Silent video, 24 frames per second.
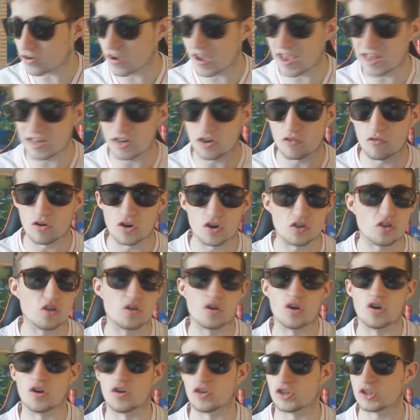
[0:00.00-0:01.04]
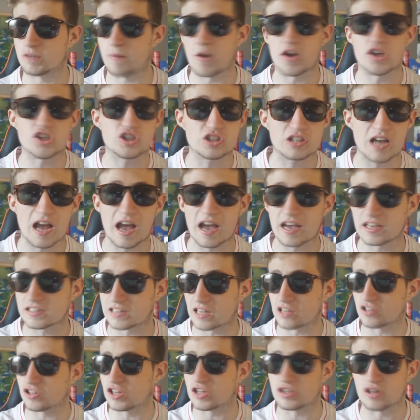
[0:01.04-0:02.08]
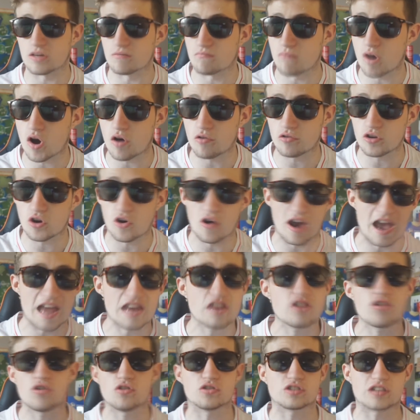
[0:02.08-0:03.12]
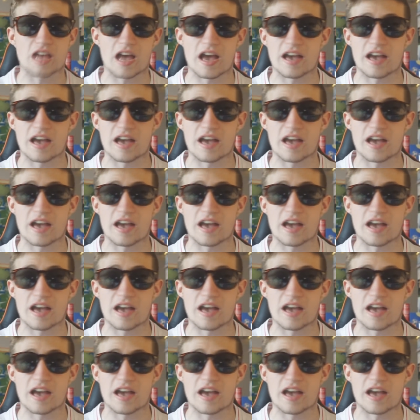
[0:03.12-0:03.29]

you know any one of the Spanish guys like DJ Mario, any of those